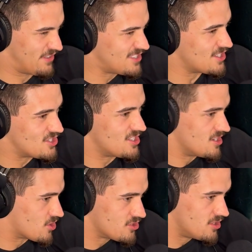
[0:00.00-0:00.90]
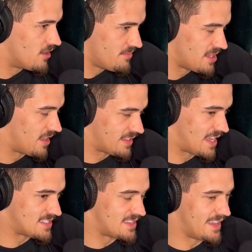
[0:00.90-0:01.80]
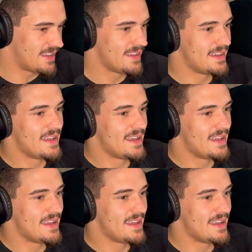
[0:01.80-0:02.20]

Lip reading: vintage t-shirts. You know what I mean? How like that's a thing.